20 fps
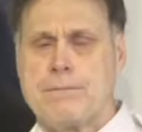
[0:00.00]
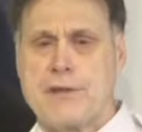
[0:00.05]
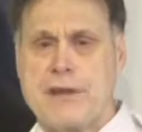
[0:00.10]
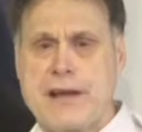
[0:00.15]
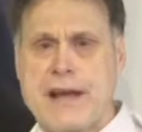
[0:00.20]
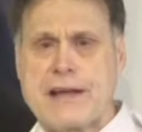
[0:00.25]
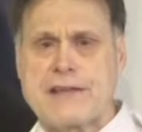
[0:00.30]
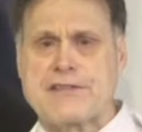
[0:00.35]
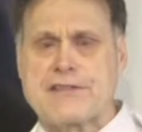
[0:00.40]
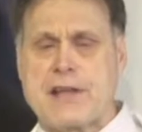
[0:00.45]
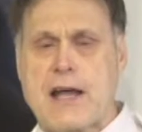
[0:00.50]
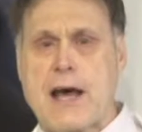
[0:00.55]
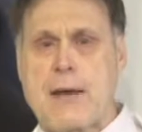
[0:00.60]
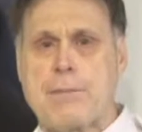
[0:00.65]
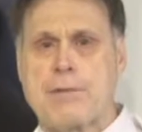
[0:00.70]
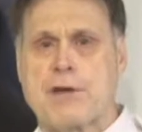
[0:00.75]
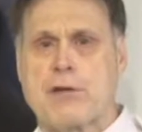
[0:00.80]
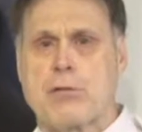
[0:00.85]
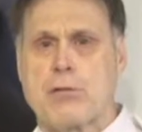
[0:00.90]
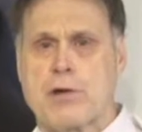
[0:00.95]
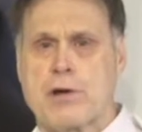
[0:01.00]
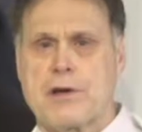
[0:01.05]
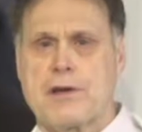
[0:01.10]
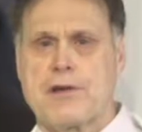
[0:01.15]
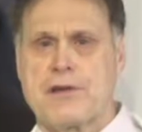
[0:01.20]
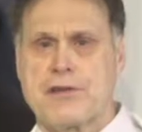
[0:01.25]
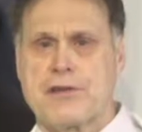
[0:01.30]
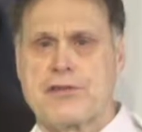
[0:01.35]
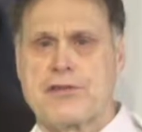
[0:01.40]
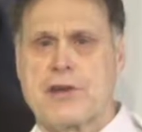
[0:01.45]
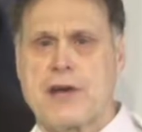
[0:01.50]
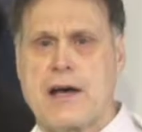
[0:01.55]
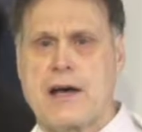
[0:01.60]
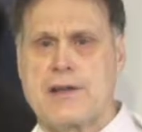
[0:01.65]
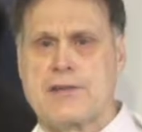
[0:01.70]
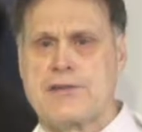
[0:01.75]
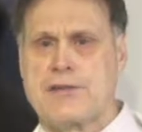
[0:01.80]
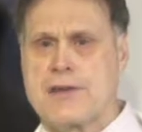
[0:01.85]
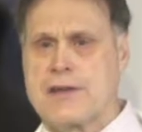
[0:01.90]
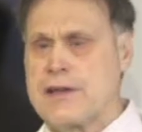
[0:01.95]
The next topic we're going to
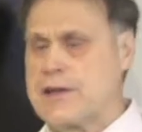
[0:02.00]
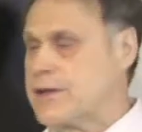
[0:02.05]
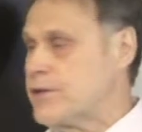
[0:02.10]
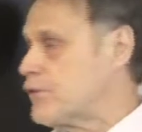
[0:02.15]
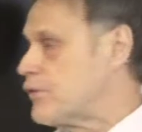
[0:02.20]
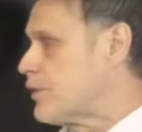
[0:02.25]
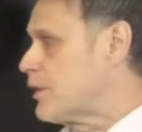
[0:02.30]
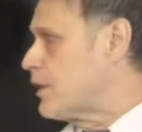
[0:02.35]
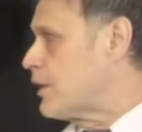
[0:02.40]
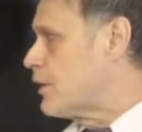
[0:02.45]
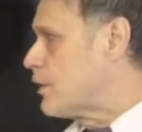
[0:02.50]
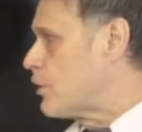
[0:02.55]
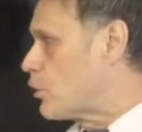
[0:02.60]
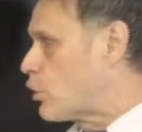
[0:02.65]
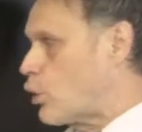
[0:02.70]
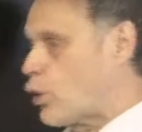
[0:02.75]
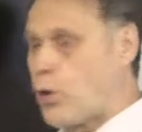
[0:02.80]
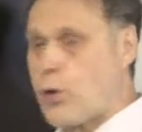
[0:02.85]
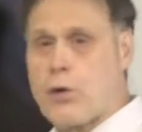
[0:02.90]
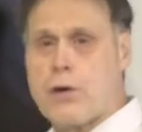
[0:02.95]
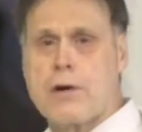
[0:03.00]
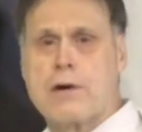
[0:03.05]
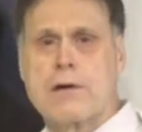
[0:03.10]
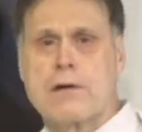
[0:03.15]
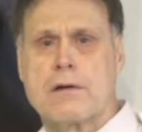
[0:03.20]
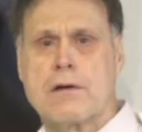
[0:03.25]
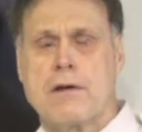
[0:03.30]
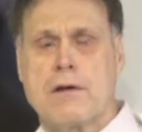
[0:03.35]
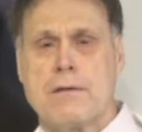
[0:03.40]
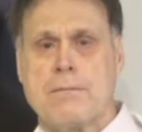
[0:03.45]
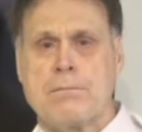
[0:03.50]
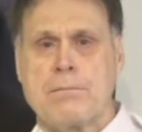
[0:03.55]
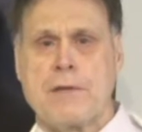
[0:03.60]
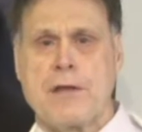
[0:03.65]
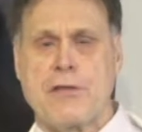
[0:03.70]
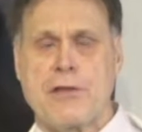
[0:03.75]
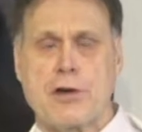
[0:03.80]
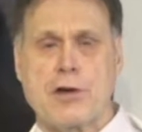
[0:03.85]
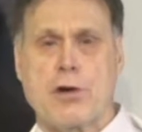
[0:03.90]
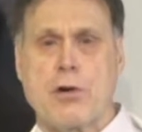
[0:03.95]
discuss is the core.
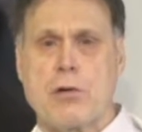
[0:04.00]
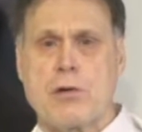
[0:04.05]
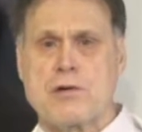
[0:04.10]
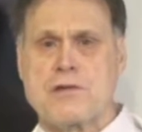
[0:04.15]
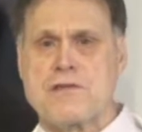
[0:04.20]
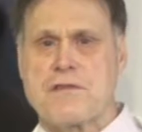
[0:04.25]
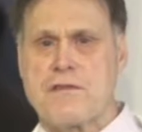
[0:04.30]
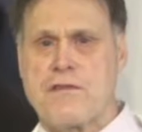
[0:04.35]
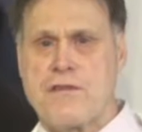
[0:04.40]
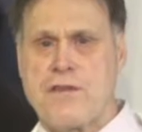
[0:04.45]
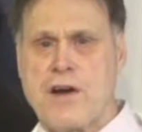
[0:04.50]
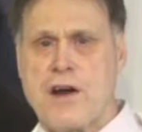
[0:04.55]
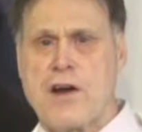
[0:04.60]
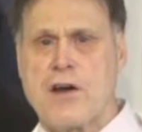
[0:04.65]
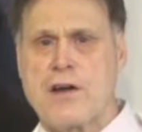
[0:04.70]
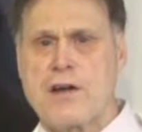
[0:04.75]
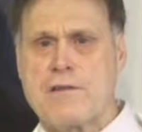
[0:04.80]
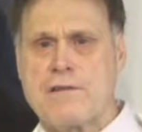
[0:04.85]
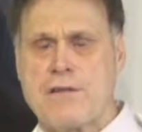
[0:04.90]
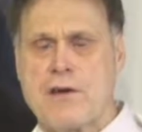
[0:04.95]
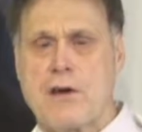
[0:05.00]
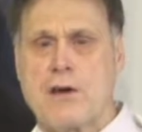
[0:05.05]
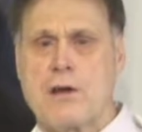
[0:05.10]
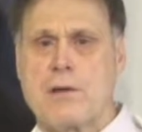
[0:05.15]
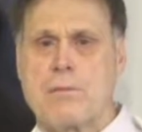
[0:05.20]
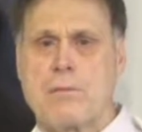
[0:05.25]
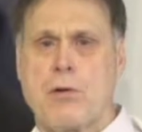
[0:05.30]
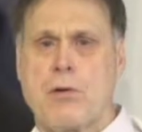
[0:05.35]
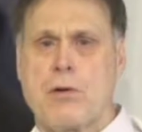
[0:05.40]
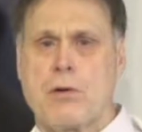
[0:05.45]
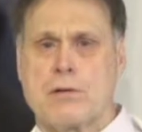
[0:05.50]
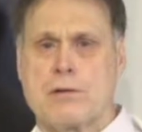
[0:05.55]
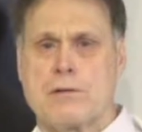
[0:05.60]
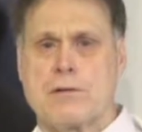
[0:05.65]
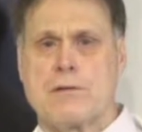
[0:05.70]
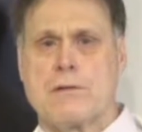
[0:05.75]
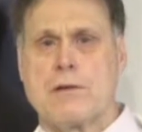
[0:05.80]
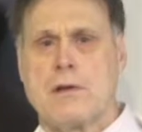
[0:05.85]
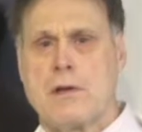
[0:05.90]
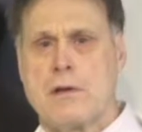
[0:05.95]
And the core is very, very
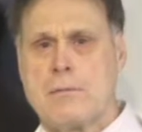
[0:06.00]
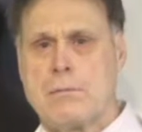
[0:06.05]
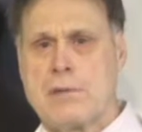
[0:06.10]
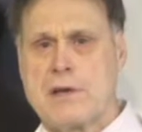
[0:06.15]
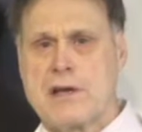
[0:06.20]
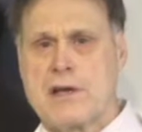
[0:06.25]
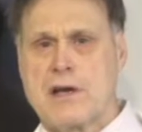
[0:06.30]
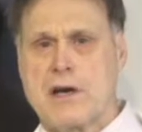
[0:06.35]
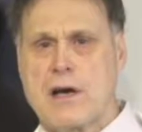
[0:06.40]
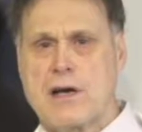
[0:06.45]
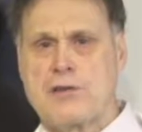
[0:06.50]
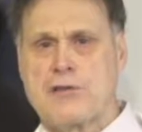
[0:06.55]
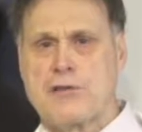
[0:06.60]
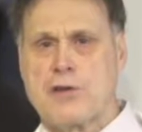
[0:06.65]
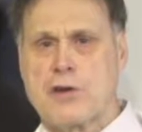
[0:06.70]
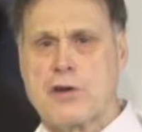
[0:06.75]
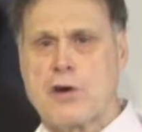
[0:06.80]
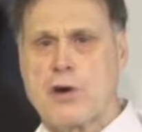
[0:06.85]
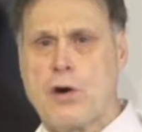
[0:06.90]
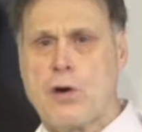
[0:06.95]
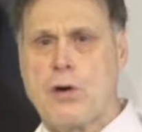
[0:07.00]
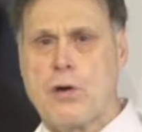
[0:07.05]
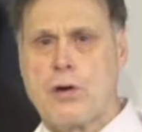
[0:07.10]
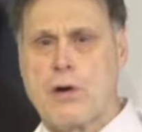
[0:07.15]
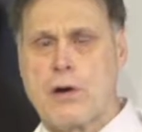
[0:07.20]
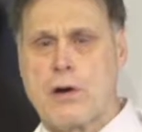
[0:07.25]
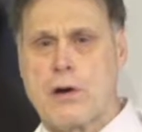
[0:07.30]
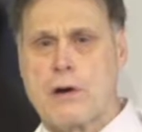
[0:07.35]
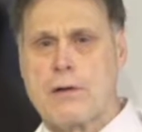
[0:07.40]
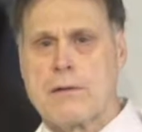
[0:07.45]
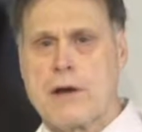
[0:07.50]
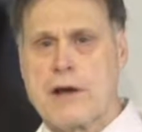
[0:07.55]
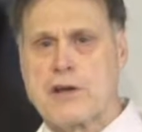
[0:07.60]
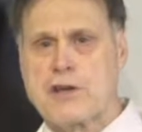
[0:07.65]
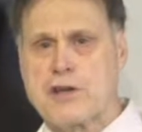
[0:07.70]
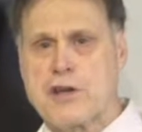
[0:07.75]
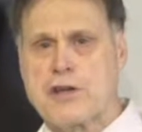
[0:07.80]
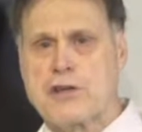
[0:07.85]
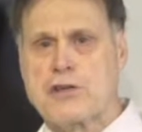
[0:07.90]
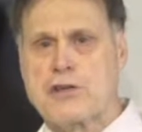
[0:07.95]
important because the core, a
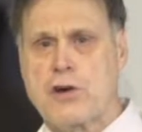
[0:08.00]
good